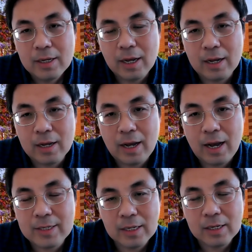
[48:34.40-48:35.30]

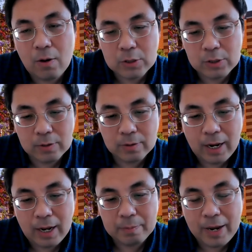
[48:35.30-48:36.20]
I think also
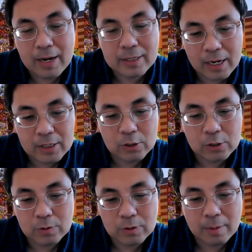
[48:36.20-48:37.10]
I pay attention
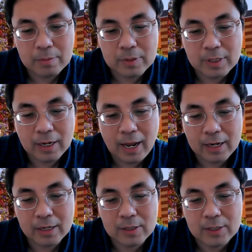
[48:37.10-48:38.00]
to something
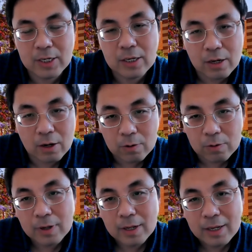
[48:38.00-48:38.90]
like a CEO,